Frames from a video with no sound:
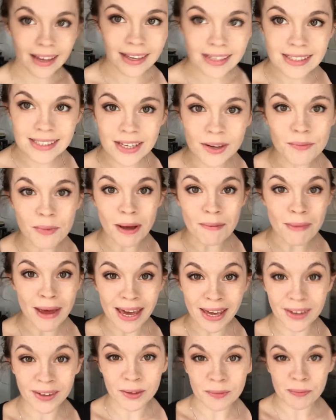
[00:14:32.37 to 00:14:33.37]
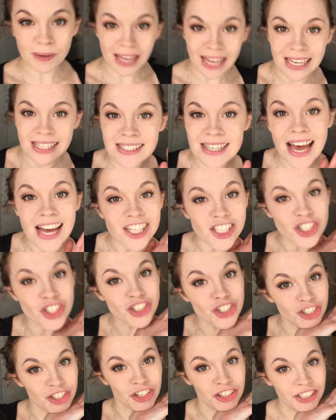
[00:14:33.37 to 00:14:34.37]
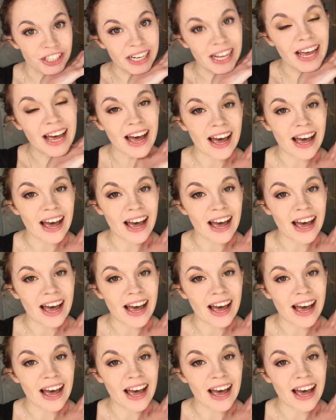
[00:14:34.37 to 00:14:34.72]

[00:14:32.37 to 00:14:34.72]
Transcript: So my makeup is done,